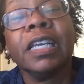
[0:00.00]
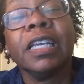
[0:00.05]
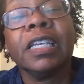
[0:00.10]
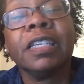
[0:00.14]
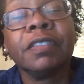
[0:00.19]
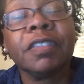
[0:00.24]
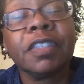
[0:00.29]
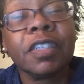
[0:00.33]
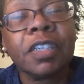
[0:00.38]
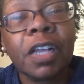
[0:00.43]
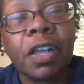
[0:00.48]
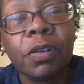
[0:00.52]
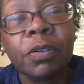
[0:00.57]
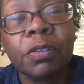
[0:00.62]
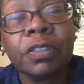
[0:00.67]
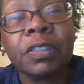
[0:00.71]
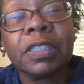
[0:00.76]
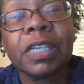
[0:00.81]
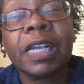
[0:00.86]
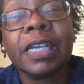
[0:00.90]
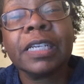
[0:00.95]
If the
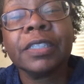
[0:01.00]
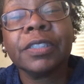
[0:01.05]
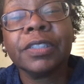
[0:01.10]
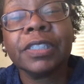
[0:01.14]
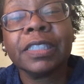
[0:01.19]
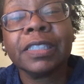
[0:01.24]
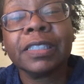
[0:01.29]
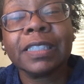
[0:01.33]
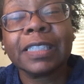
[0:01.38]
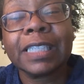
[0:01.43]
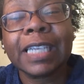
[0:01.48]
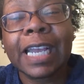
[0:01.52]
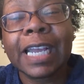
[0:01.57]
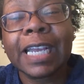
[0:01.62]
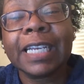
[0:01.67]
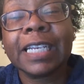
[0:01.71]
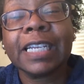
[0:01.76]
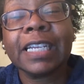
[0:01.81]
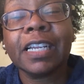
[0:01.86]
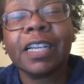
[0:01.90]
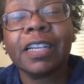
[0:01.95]
co-signer is
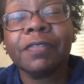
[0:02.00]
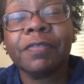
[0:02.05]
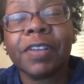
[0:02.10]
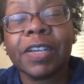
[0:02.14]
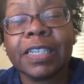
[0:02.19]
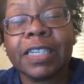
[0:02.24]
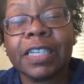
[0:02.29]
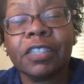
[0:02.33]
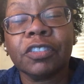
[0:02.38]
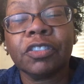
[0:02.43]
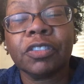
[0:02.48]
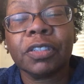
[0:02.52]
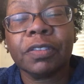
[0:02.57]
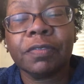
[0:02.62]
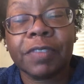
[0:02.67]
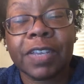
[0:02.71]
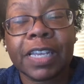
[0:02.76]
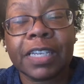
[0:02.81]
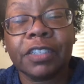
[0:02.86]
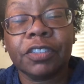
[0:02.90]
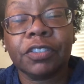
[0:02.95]
gaining a financial
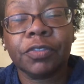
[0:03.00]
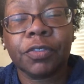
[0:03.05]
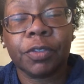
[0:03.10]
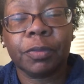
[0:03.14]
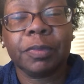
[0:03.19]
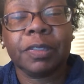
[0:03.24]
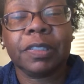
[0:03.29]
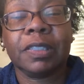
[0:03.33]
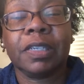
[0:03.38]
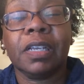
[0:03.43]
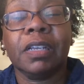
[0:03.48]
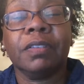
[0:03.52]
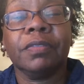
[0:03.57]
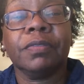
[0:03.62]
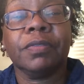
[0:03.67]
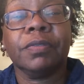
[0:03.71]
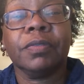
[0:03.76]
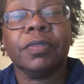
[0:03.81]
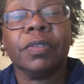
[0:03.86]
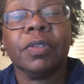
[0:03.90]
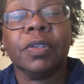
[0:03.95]
advantage for
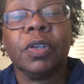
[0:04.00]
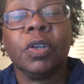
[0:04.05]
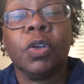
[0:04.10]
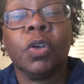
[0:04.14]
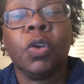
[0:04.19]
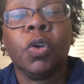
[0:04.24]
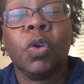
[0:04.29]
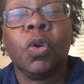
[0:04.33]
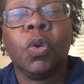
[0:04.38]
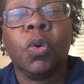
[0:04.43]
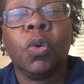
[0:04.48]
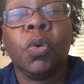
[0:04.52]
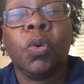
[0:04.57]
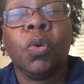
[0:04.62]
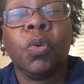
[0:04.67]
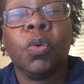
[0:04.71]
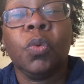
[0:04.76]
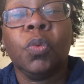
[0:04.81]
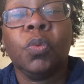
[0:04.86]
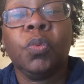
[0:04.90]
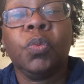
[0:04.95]
himself,
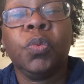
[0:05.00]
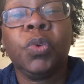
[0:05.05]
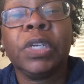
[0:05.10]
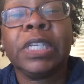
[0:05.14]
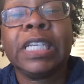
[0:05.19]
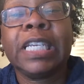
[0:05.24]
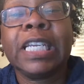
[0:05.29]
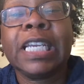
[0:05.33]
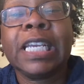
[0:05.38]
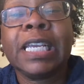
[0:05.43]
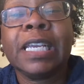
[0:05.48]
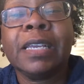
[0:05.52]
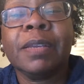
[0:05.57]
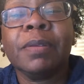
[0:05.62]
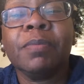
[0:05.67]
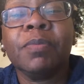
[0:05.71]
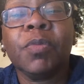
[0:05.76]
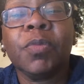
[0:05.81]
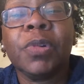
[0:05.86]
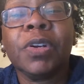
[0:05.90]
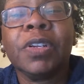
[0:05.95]
would he
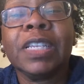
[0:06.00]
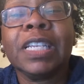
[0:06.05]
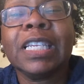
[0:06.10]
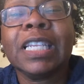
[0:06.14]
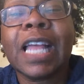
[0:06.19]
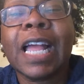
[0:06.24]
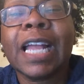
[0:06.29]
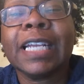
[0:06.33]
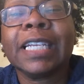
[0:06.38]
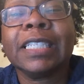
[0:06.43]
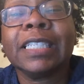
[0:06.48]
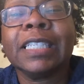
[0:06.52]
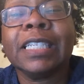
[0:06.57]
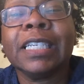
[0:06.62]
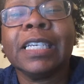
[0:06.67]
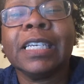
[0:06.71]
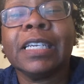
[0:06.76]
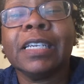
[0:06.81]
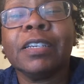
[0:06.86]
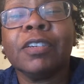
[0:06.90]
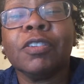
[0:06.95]
more than
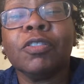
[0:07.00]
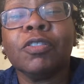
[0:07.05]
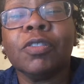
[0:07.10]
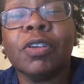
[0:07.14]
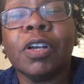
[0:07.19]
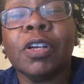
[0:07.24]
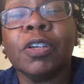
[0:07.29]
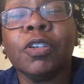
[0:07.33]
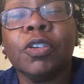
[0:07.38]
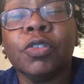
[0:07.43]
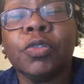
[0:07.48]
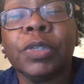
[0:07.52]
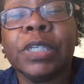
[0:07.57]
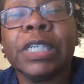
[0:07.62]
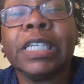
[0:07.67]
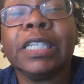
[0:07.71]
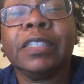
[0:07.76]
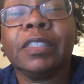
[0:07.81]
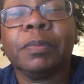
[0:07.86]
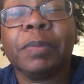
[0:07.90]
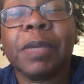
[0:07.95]
likely
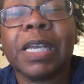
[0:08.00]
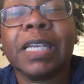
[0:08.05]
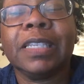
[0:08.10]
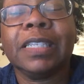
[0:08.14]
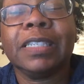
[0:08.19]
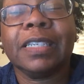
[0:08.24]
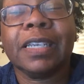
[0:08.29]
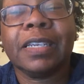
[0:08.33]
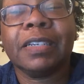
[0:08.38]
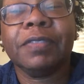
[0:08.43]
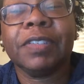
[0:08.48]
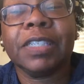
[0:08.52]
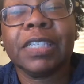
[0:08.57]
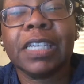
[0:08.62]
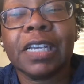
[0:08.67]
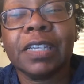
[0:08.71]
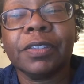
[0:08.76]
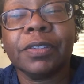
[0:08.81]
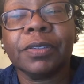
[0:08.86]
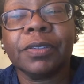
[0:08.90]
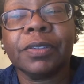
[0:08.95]
agree to pay the debt of
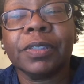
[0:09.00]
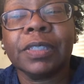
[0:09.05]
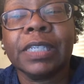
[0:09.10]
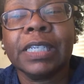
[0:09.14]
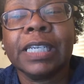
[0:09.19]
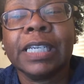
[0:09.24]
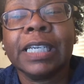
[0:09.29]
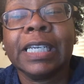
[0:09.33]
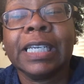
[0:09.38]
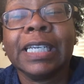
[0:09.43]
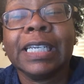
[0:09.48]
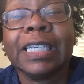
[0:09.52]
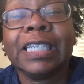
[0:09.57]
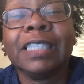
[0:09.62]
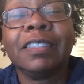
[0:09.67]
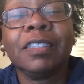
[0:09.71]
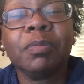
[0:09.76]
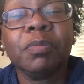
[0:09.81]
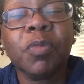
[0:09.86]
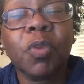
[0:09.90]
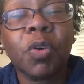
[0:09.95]
another?
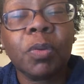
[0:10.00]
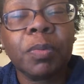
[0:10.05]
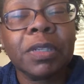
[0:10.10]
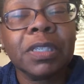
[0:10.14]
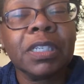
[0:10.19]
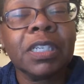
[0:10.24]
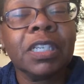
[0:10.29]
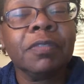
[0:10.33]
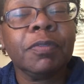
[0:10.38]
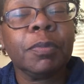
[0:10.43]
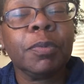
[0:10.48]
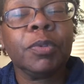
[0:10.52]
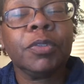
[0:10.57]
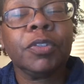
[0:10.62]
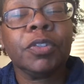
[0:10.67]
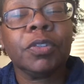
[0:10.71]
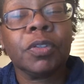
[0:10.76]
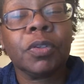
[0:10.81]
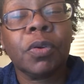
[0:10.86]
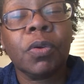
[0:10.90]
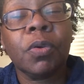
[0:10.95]
Is it more believable
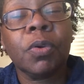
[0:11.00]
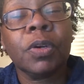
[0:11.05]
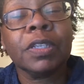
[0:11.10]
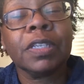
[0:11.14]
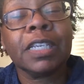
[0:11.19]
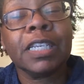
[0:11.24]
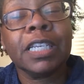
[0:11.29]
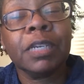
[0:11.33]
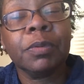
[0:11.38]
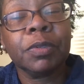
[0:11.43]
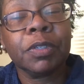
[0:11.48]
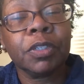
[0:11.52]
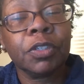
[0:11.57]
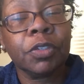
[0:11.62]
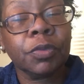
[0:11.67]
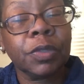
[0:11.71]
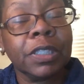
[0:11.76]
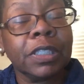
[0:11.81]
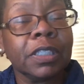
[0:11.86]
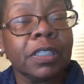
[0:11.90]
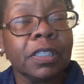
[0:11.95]
to the court that he would
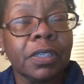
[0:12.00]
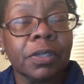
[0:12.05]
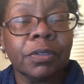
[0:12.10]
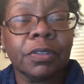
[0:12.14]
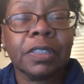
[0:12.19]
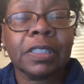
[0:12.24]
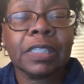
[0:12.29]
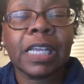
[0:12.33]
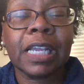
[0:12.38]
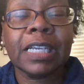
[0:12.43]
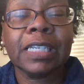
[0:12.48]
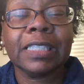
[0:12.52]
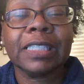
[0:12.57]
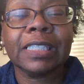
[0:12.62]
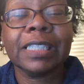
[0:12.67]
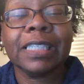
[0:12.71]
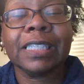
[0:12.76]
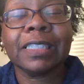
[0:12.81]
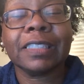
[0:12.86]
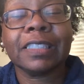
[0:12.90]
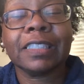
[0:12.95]
agree to co-sign to
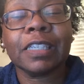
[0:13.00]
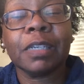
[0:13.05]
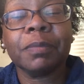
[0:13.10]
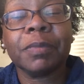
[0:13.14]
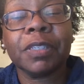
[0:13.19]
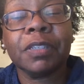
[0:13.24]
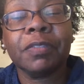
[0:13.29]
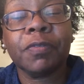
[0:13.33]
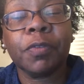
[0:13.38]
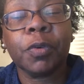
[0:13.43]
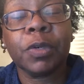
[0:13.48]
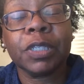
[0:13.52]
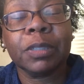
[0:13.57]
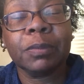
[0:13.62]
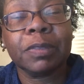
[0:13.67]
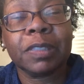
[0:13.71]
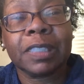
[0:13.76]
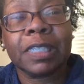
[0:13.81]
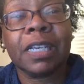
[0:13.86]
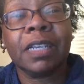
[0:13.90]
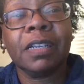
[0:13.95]
get something for
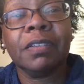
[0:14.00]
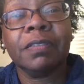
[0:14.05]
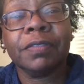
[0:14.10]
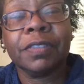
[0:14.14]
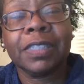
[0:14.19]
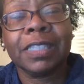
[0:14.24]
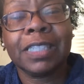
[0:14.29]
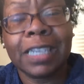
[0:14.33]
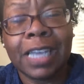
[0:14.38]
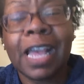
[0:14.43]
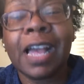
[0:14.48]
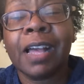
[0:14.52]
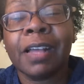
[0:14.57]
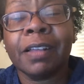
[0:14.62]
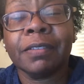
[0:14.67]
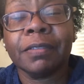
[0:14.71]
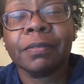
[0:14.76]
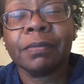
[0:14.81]
himself? Yeah.